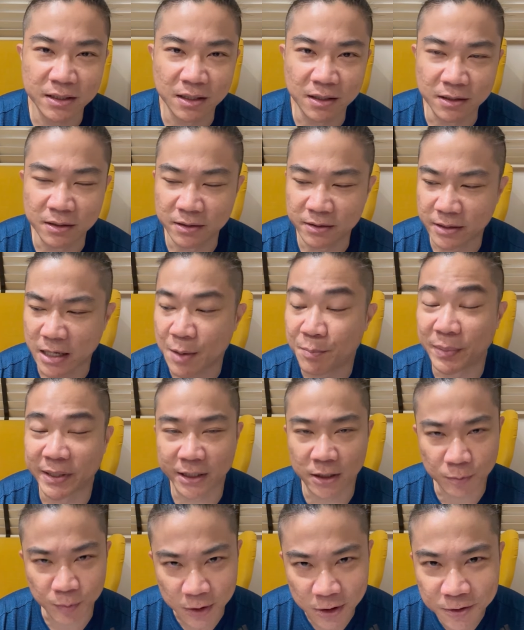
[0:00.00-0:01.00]

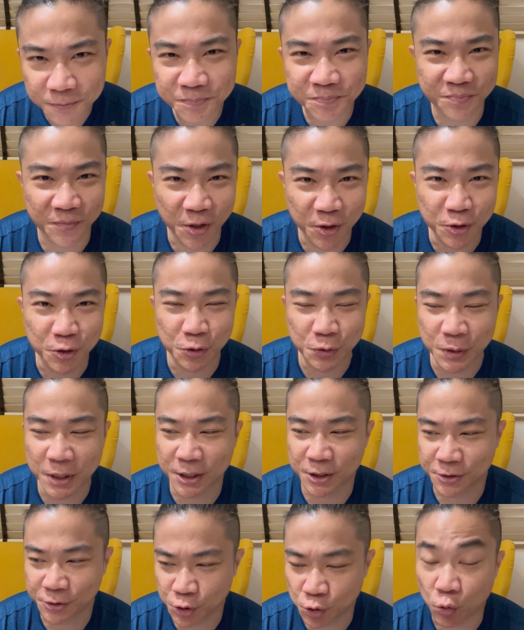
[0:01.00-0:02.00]
applicable,
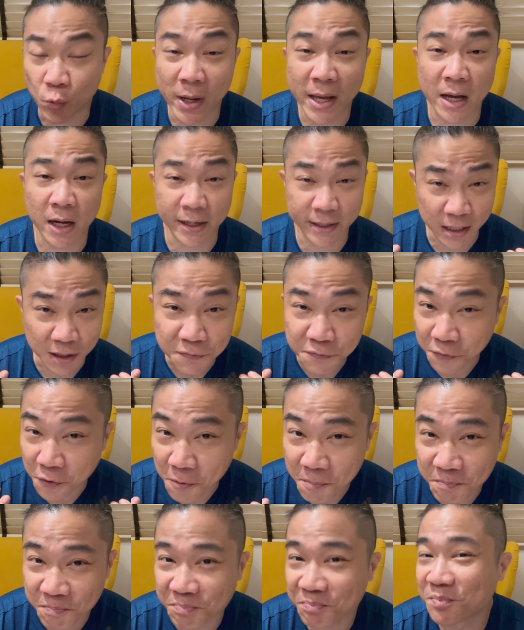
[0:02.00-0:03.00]
to where I come
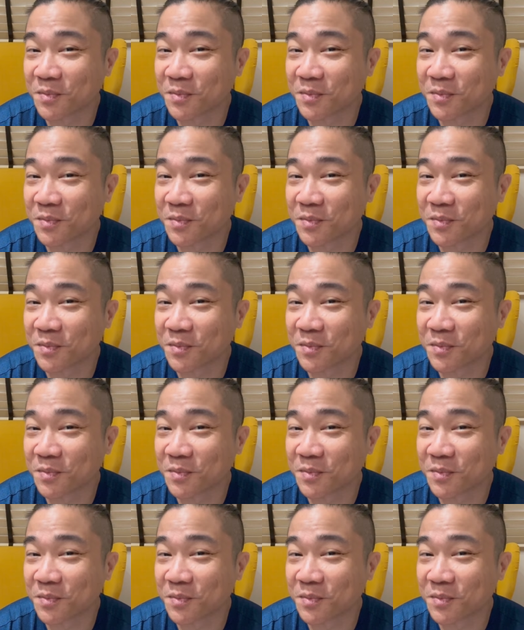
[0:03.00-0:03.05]
from,